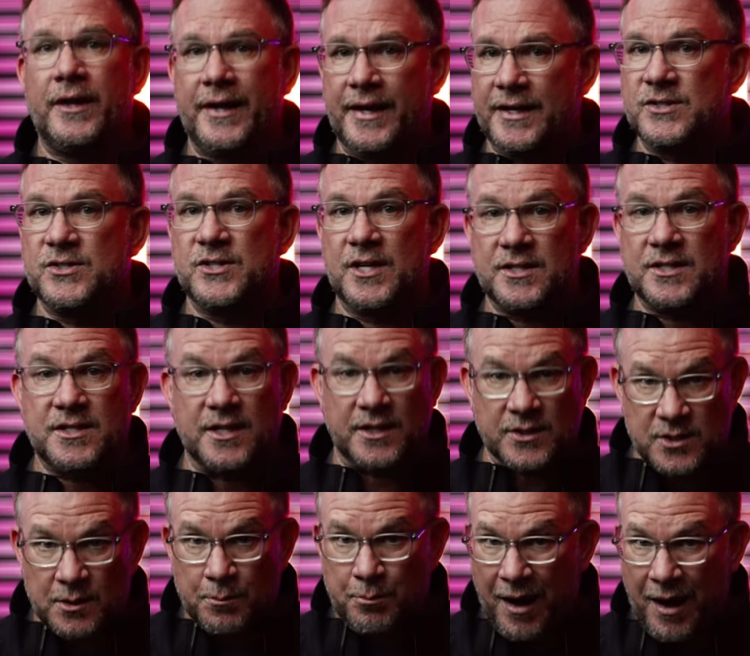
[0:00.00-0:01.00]

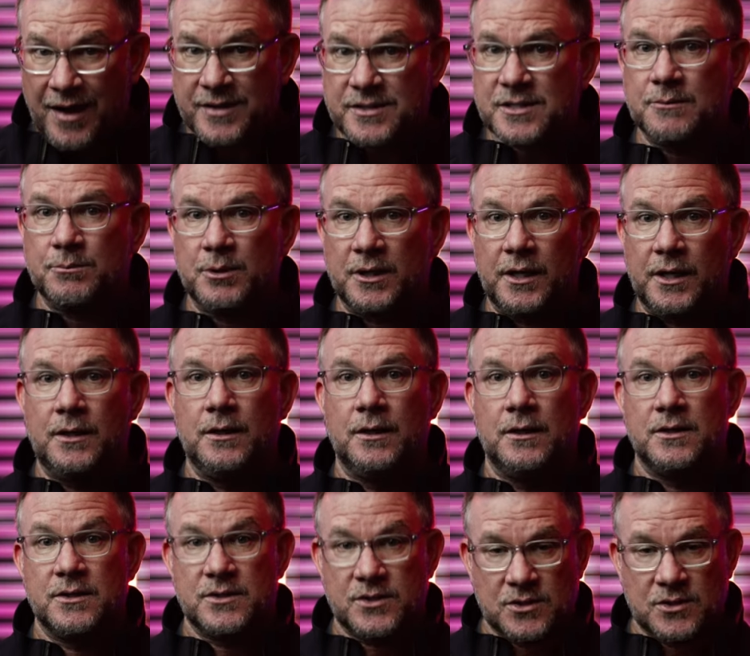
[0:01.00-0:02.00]
existence and possibly
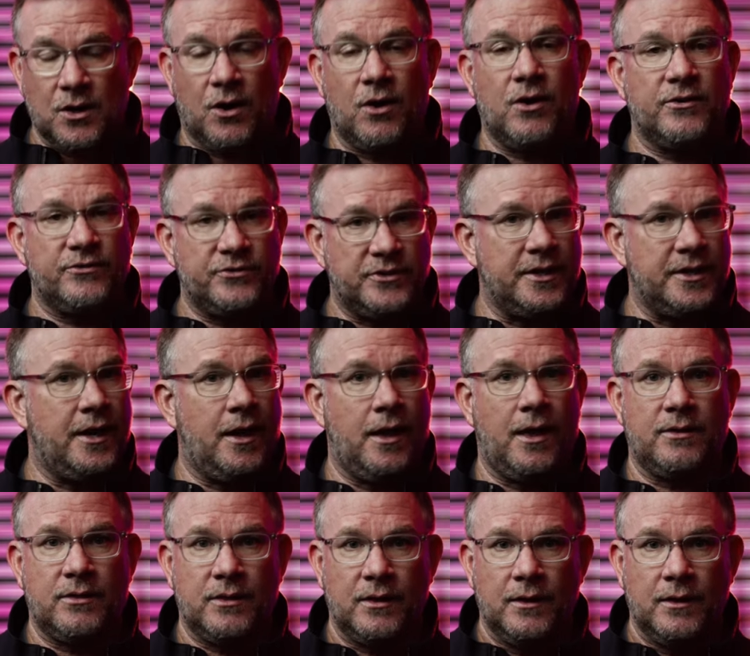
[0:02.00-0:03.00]
starve to
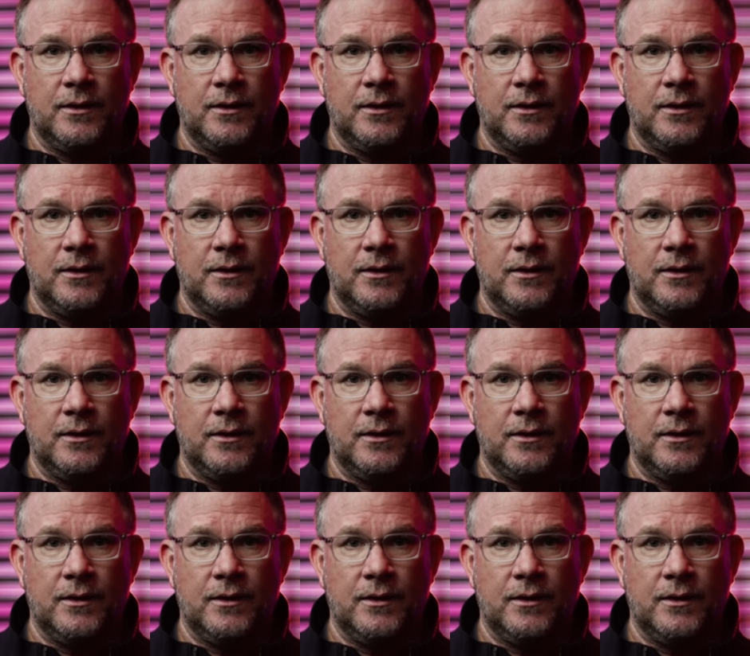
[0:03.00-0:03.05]
death.